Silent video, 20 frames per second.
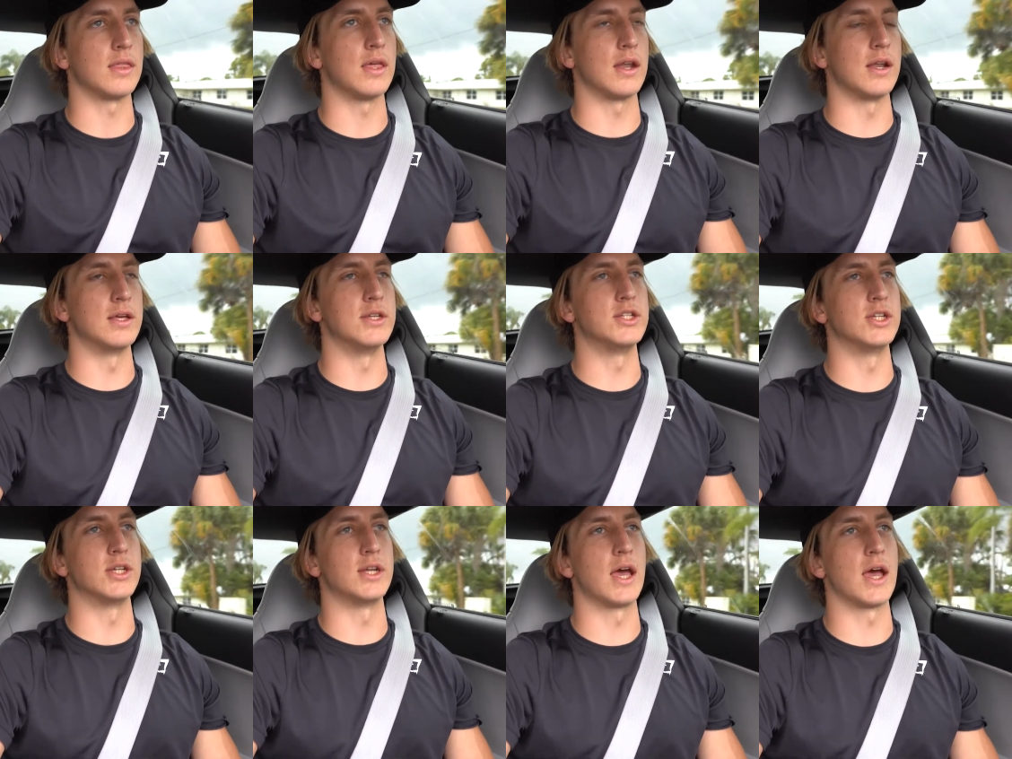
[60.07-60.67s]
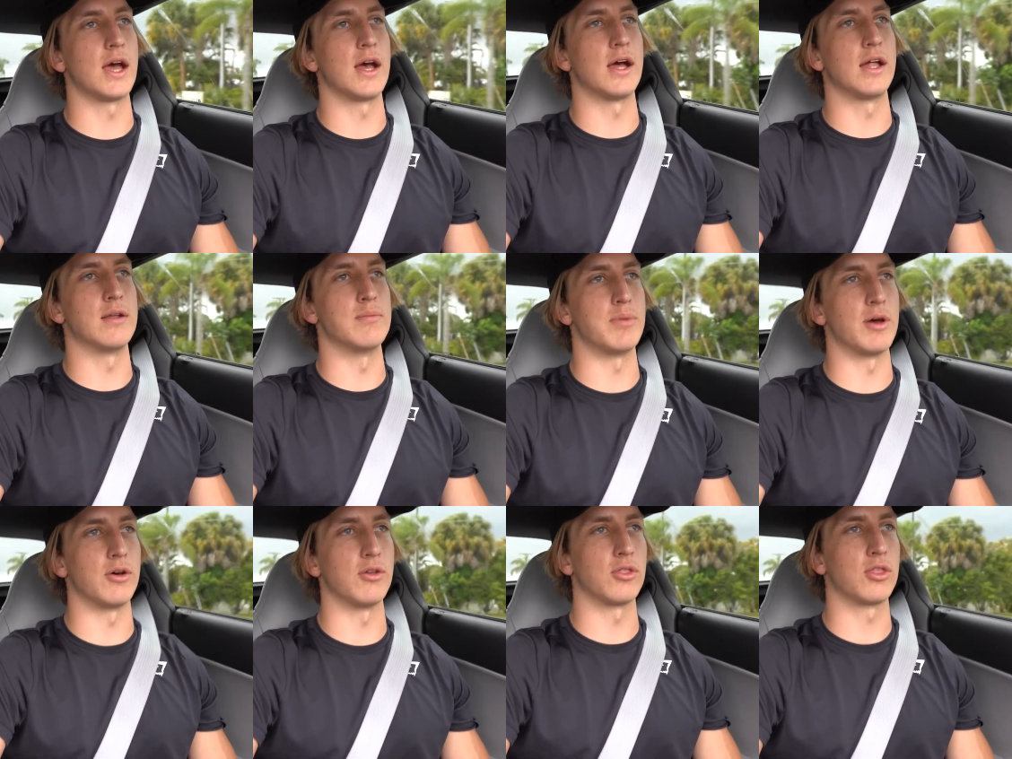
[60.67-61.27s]
That engine had
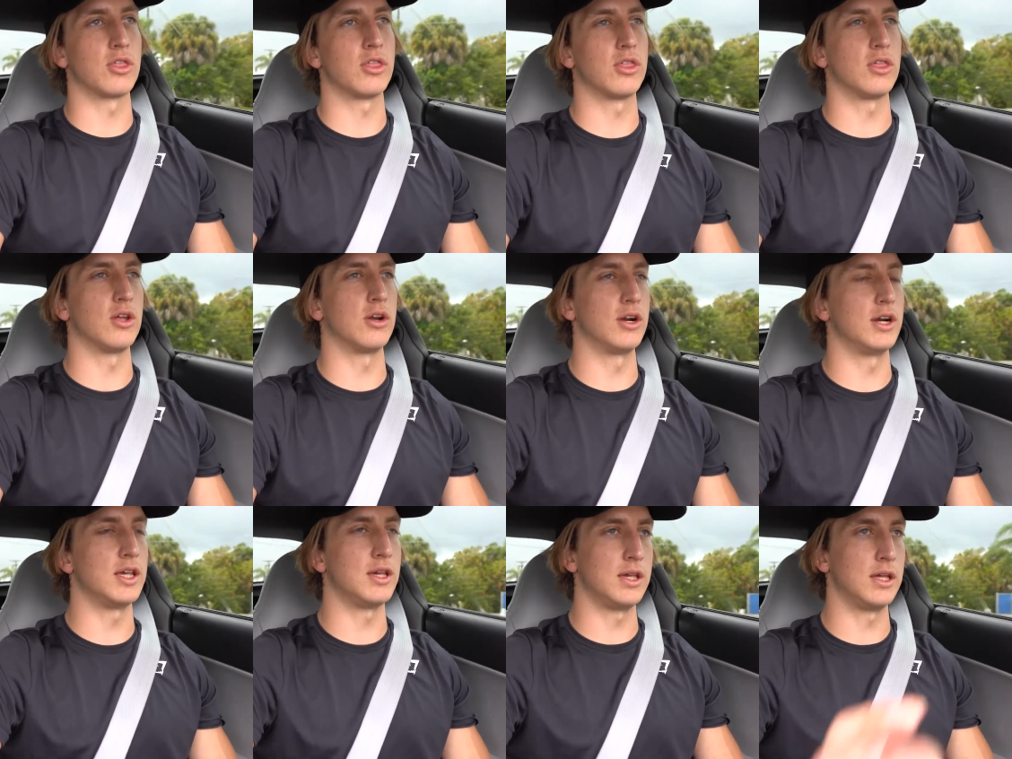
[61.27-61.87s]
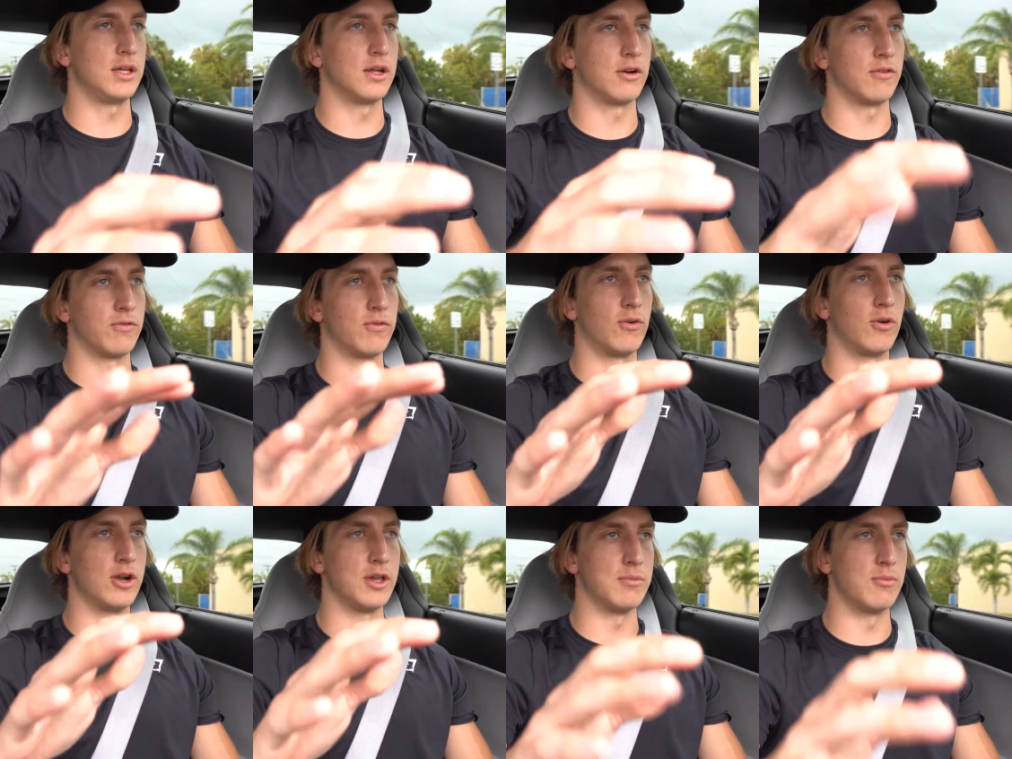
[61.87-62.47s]
about 30 or
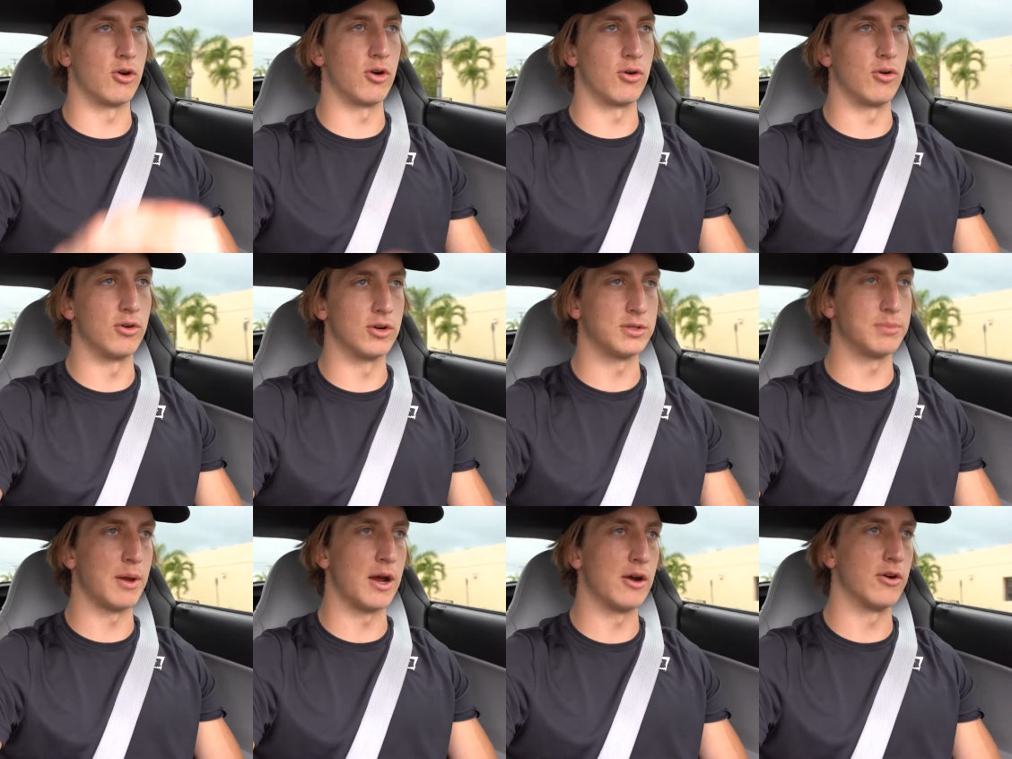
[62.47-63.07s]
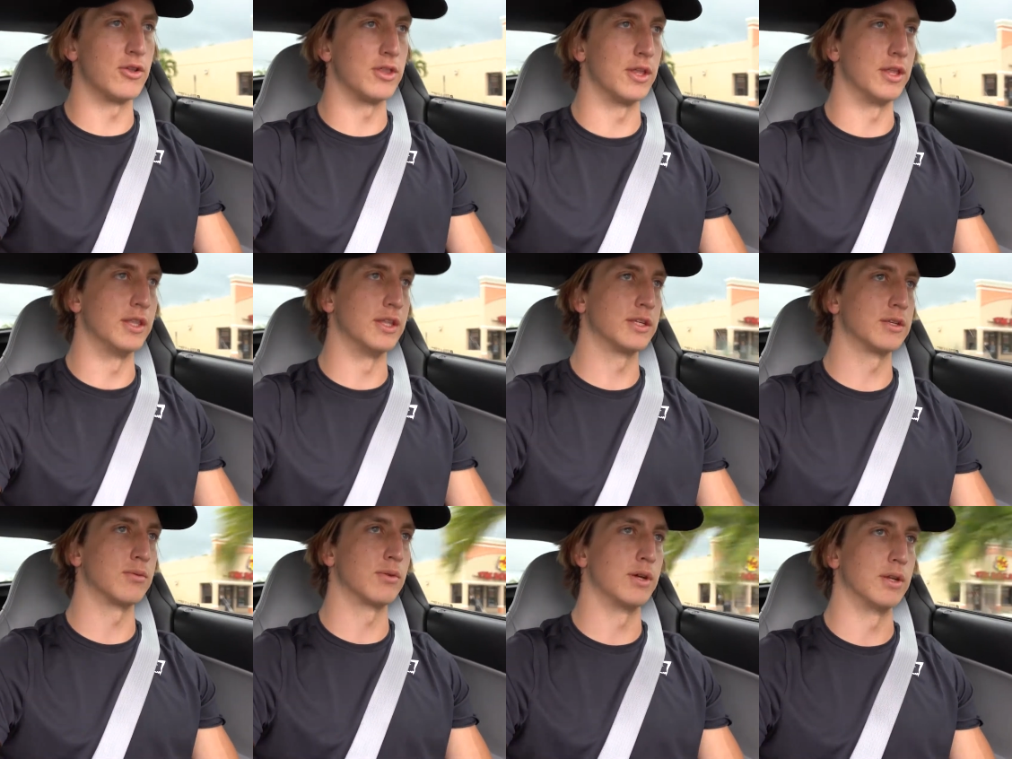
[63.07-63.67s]
40 more horsepower than
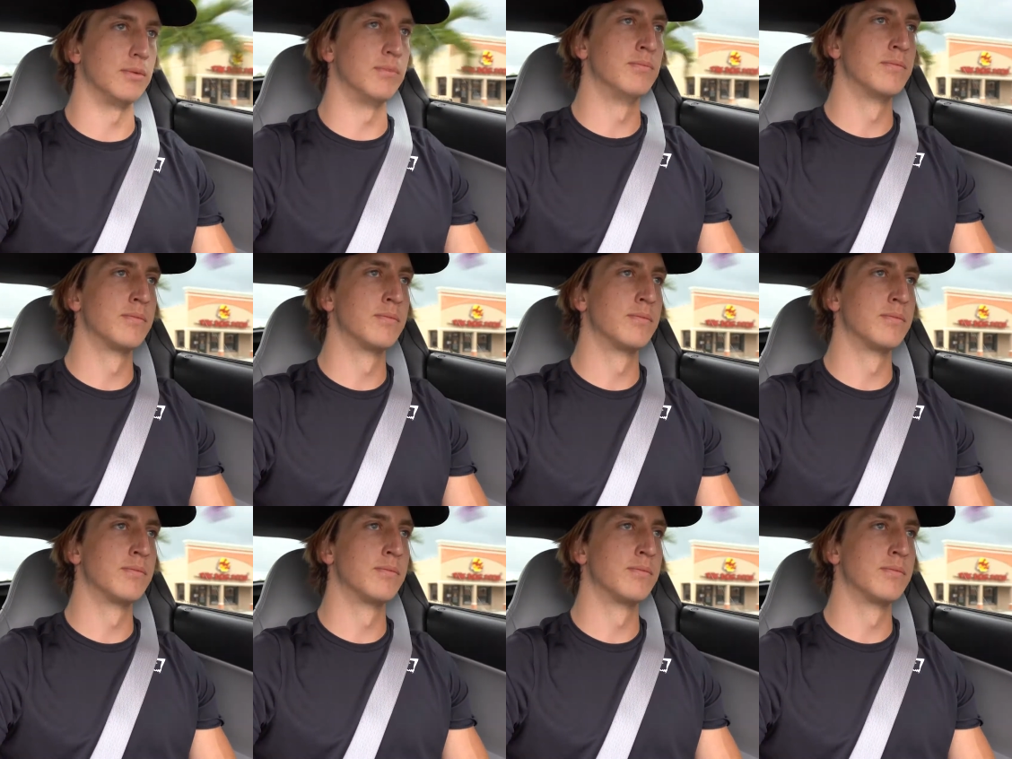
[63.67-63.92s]
this one,